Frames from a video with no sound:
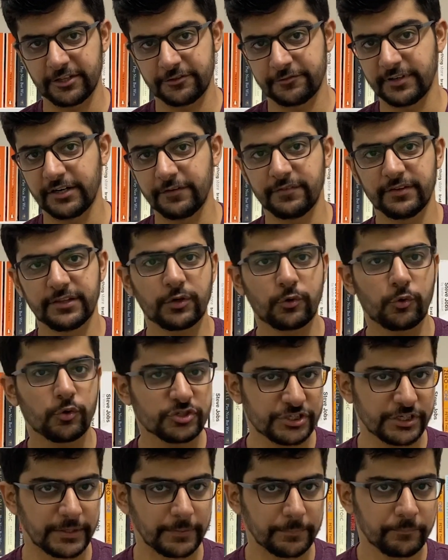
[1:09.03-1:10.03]
satisfied with the
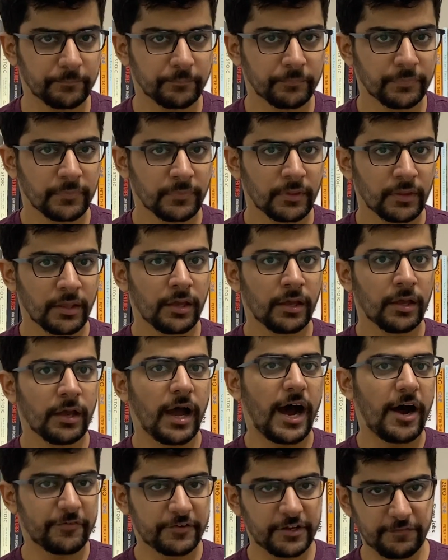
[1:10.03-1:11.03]
coaching.
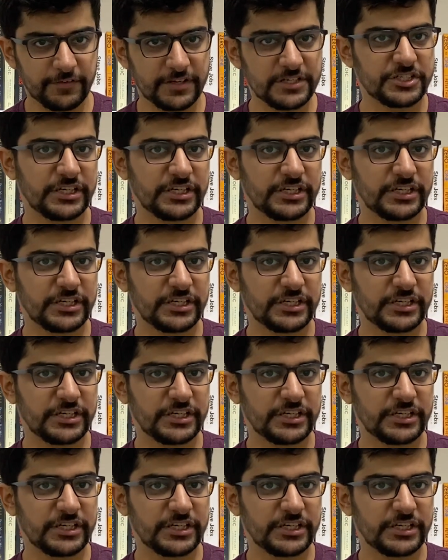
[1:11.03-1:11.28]
After